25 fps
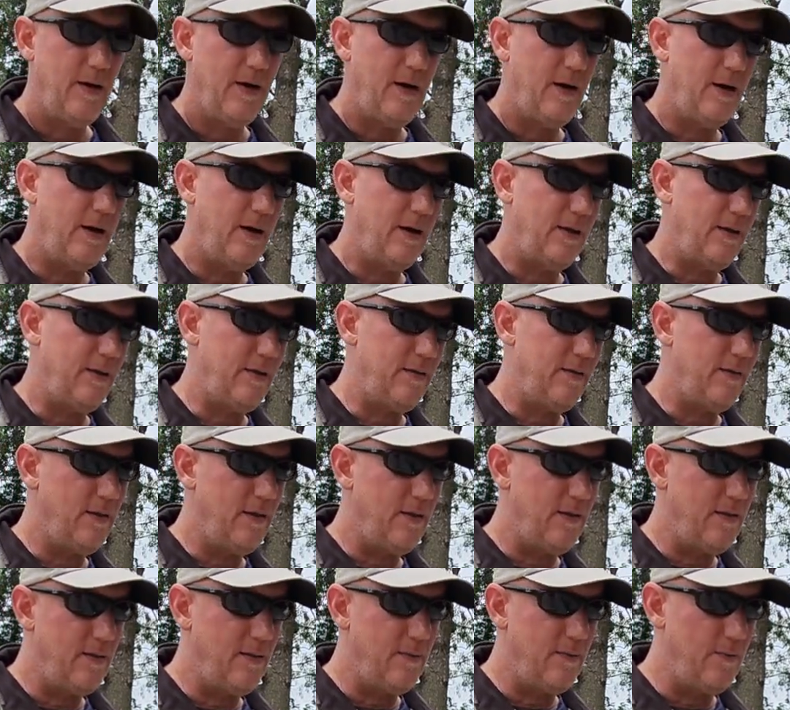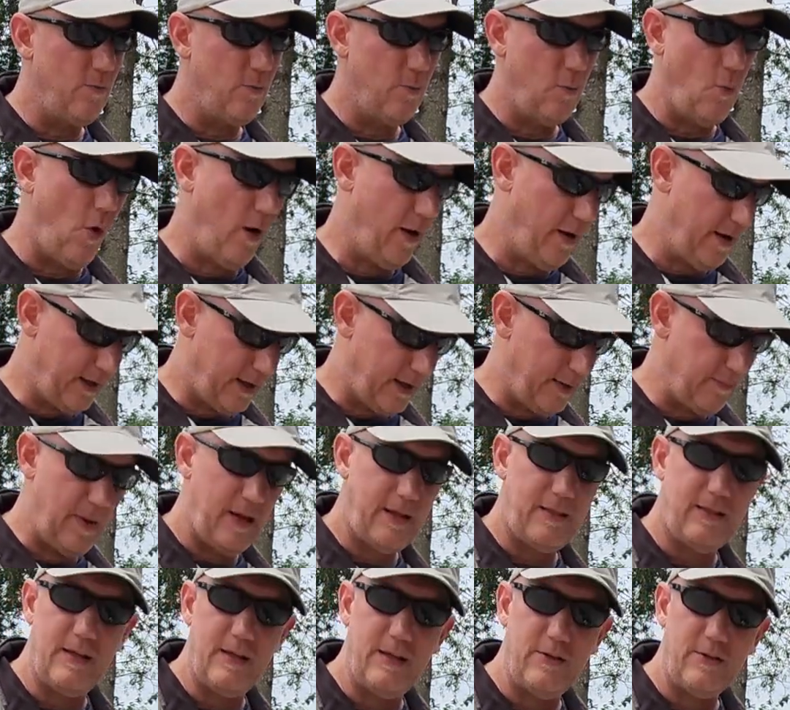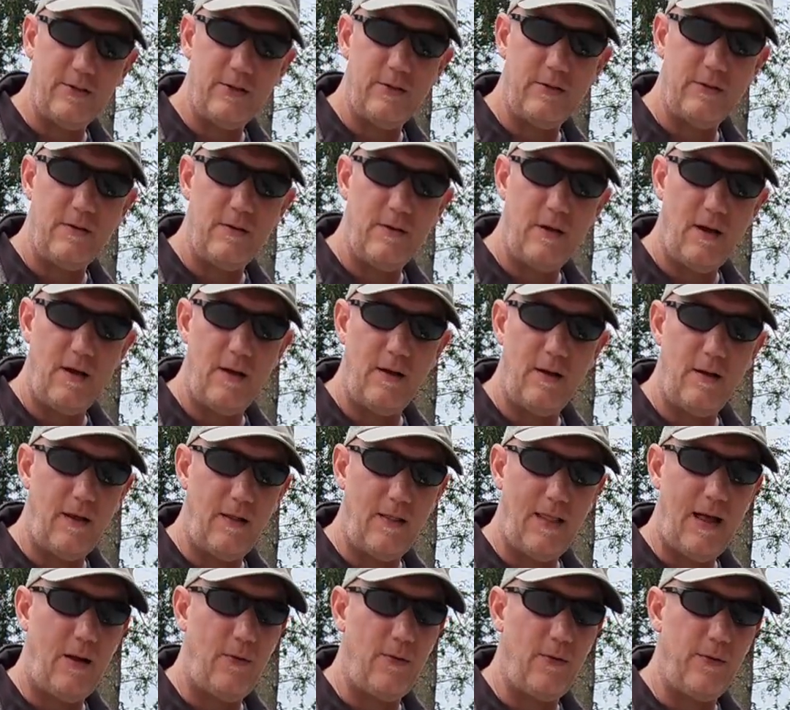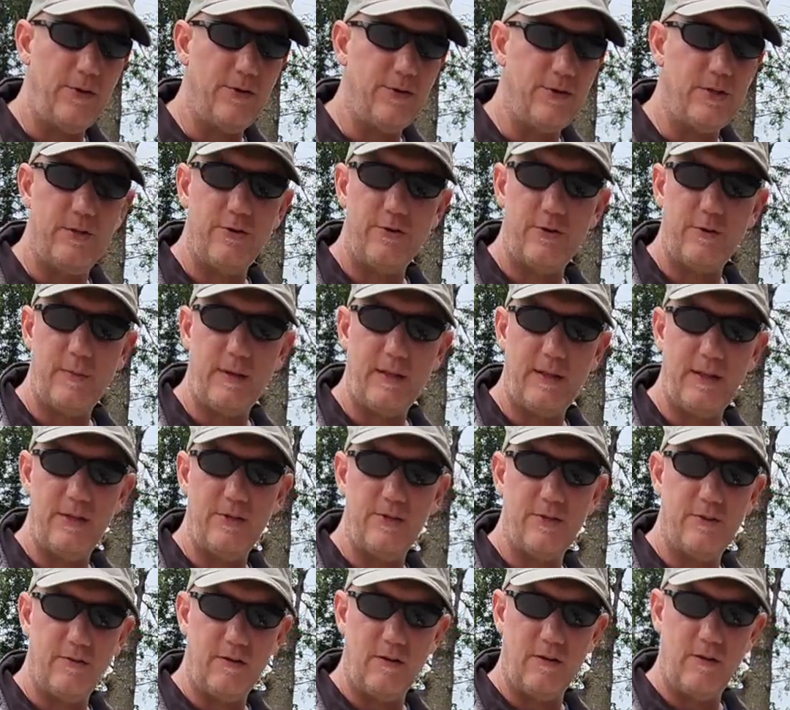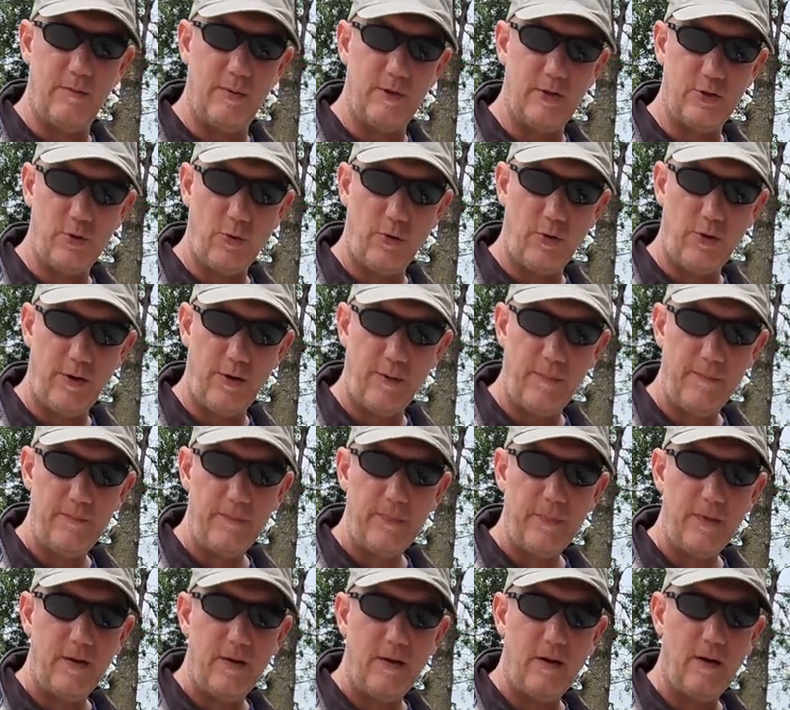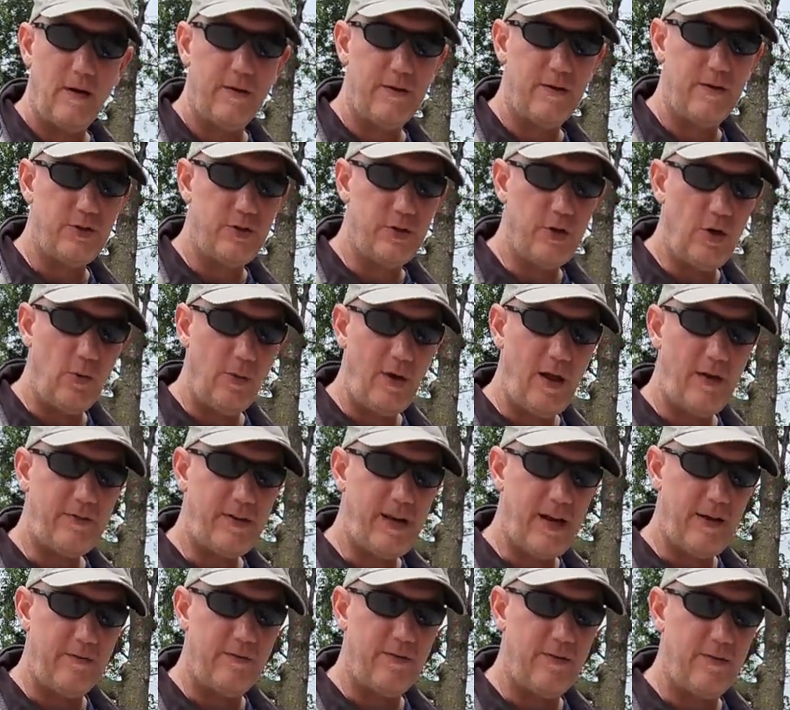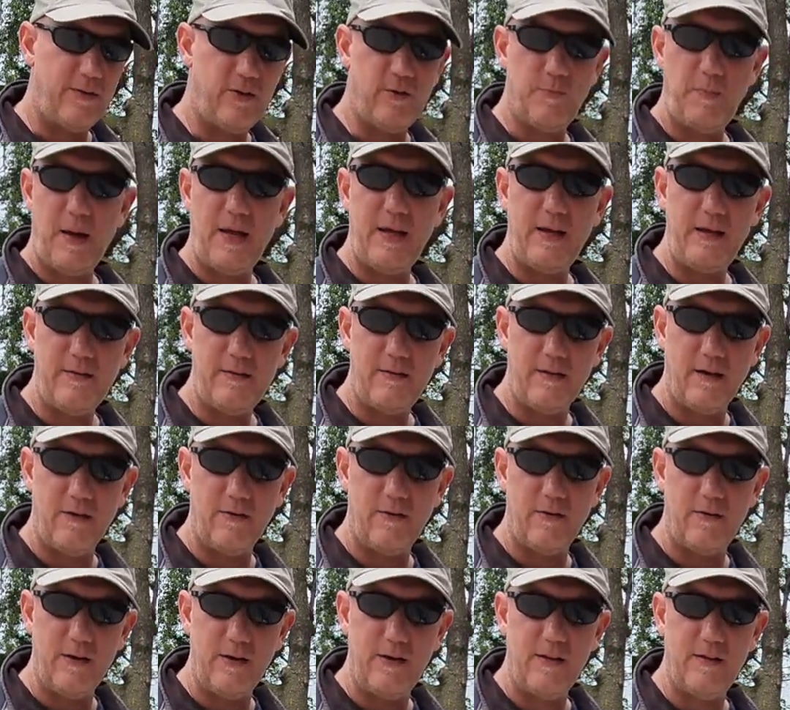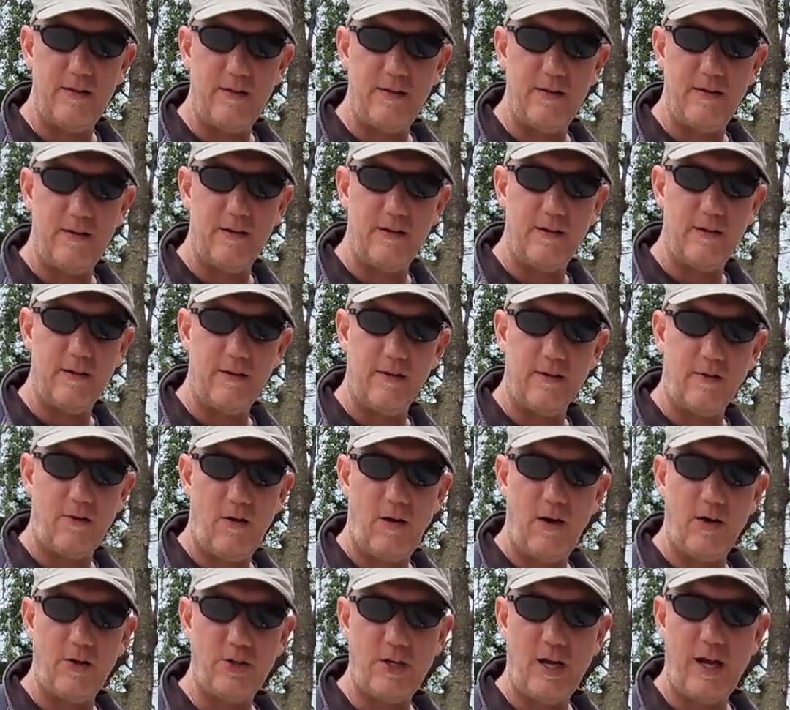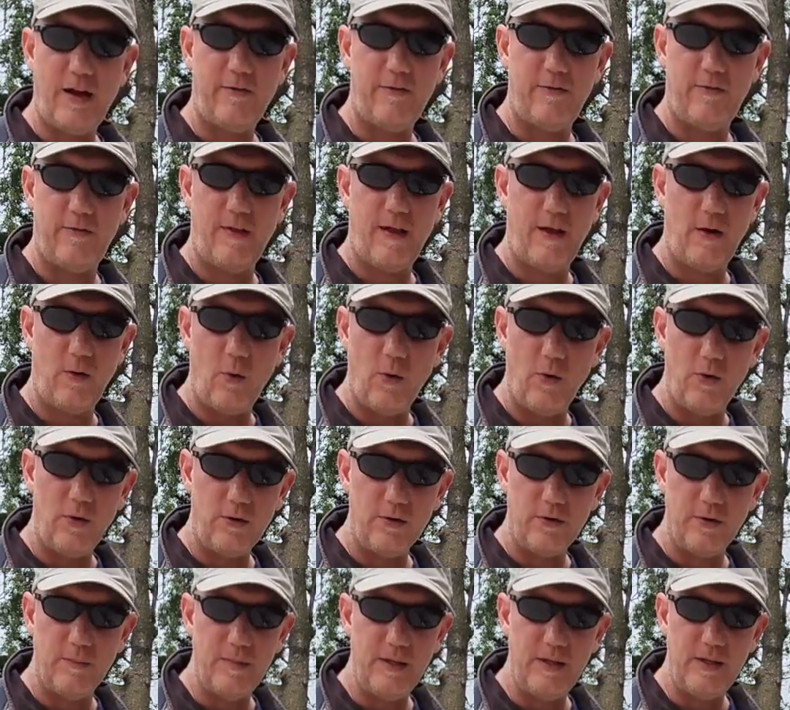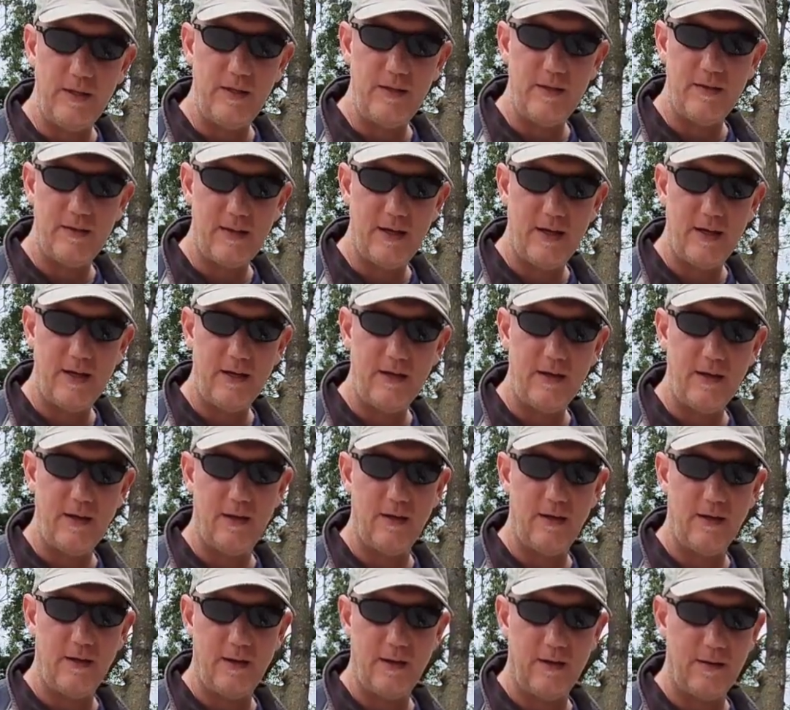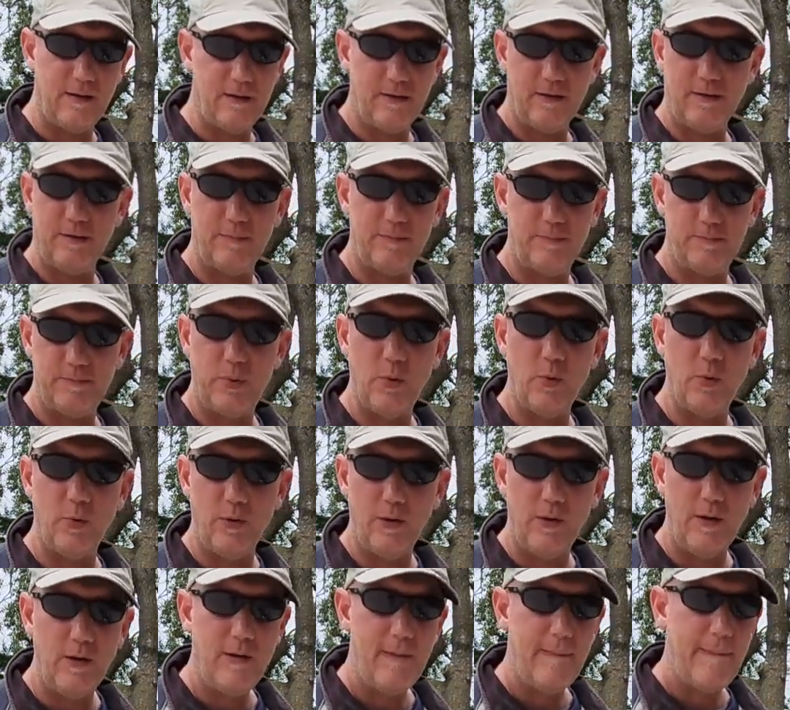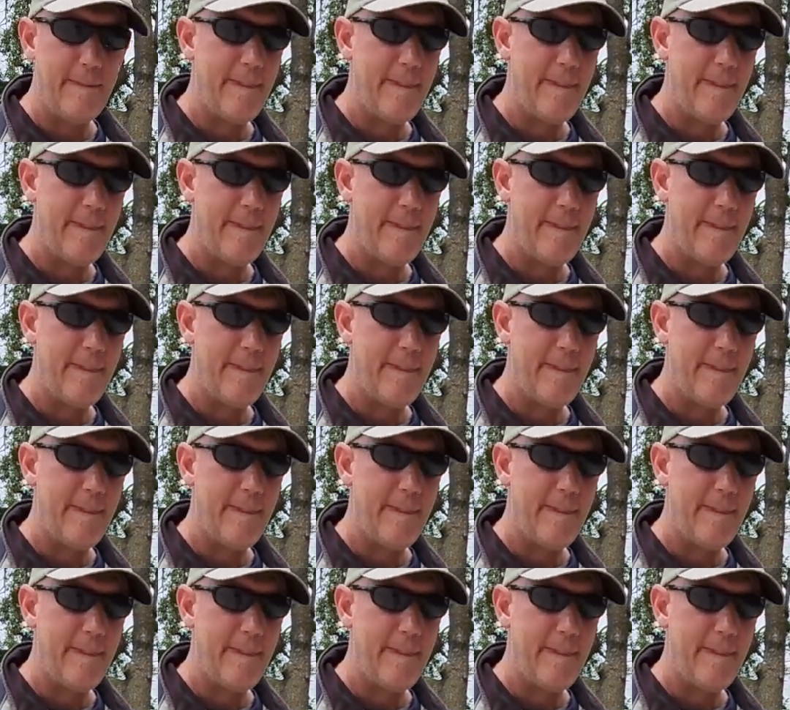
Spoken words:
one, it can make the engine allow the engineers to make the engines a little bit shorter, since you don't have to have space underneath the crankshaft for that oil to be sitting in a little pool.